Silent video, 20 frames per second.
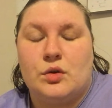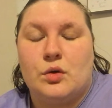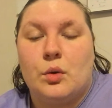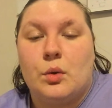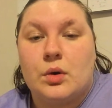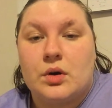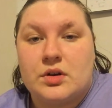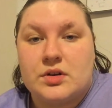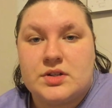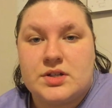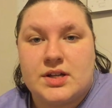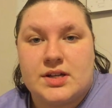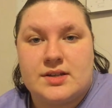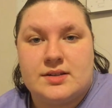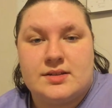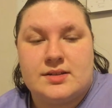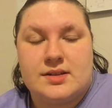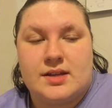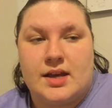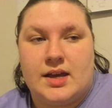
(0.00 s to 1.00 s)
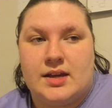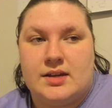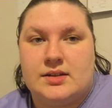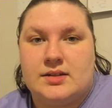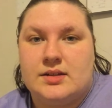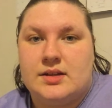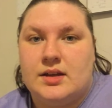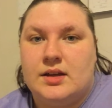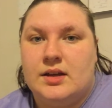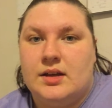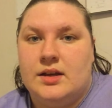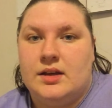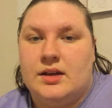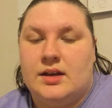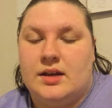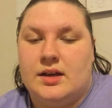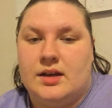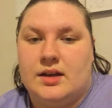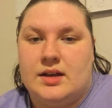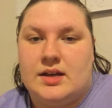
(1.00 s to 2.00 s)
gorgeous and
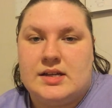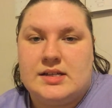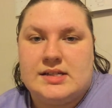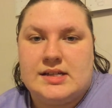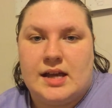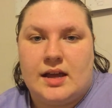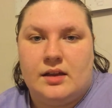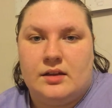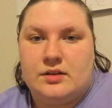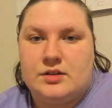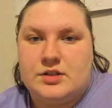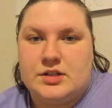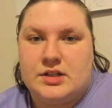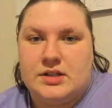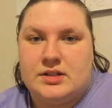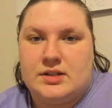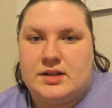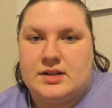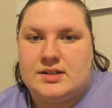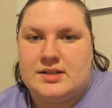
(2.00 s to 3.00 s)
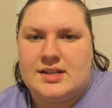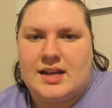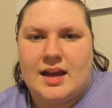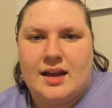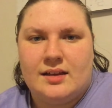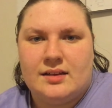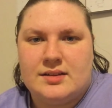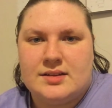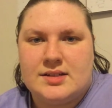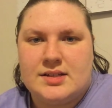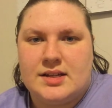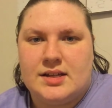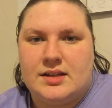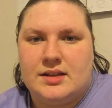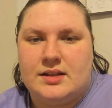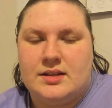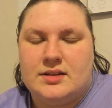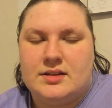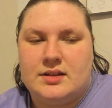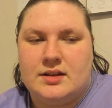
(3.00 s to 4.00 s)
intelligent and
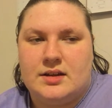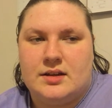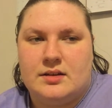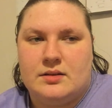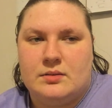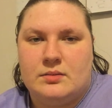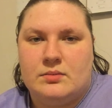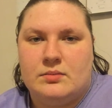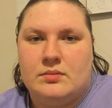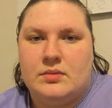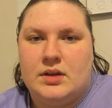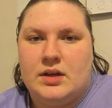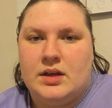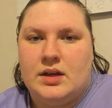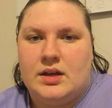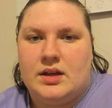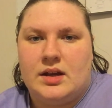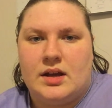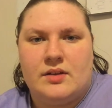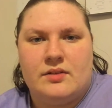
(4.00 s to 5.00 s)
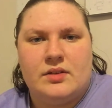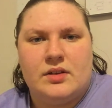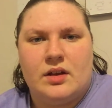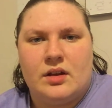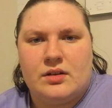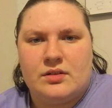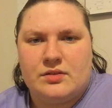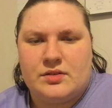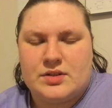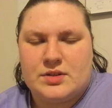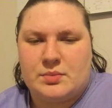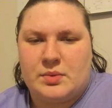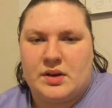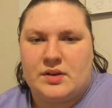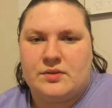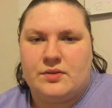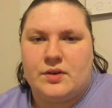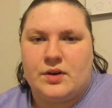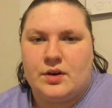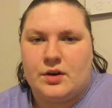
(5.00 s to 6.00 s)
talented, and I have a lot of
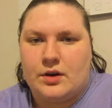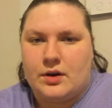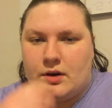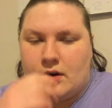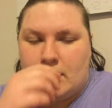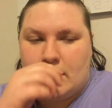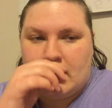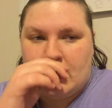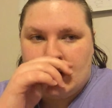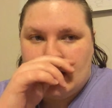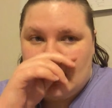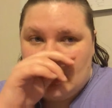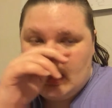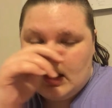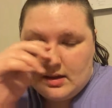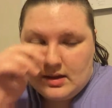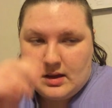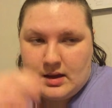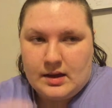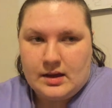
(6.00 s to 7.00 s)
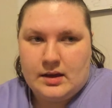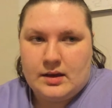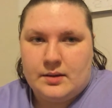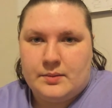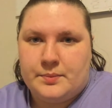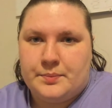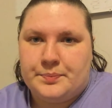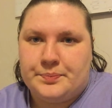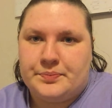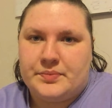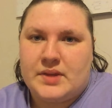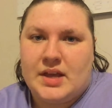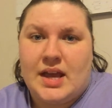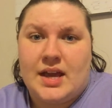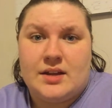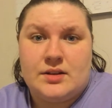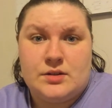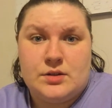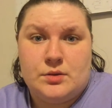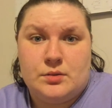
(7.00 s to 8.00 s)
respect for her.
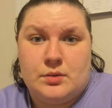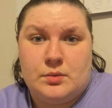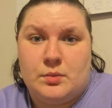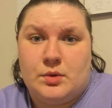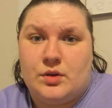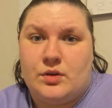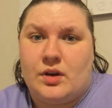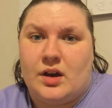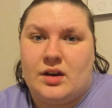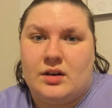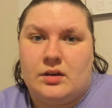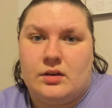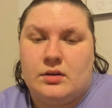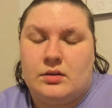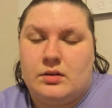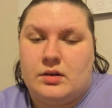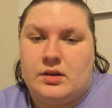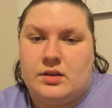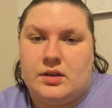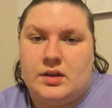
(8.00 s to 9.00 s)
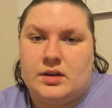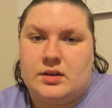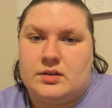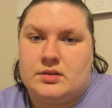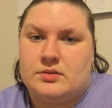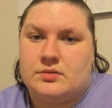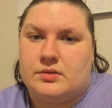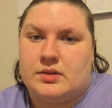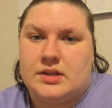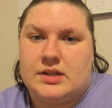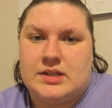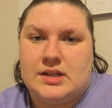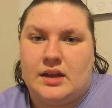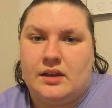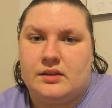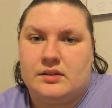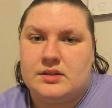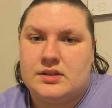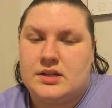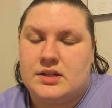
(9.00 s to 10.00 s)
And Ewan McGregor, who I think is really
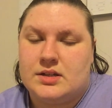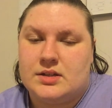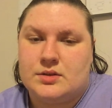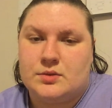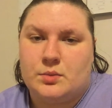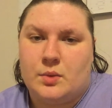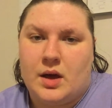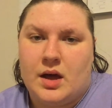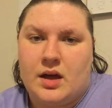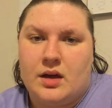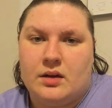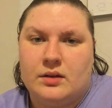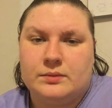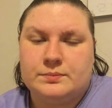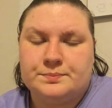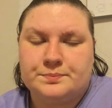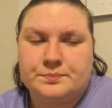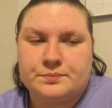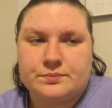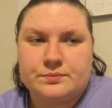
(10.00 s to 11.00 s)
talented as well.